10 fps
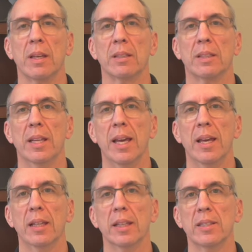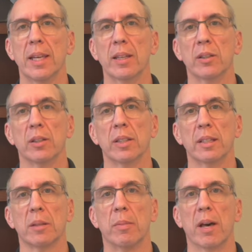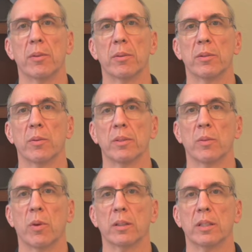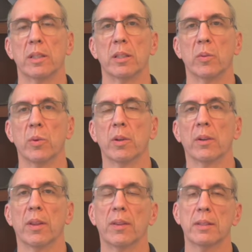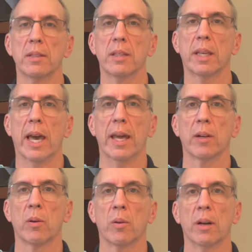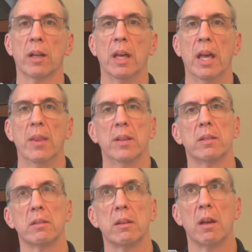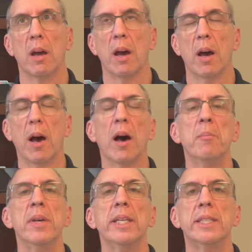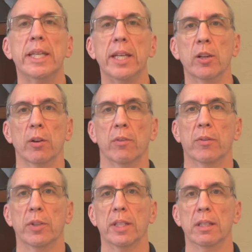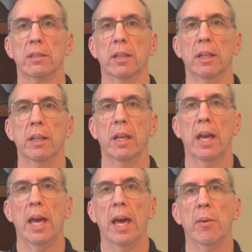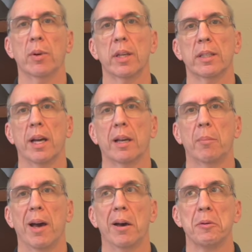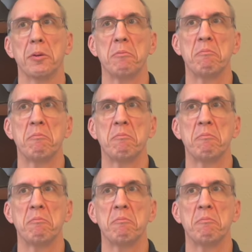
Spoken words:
Today, let's take a look at the moderate resorts at Walt Disney World. This is the category that's a mid-tier for Disney, and we're going to talk about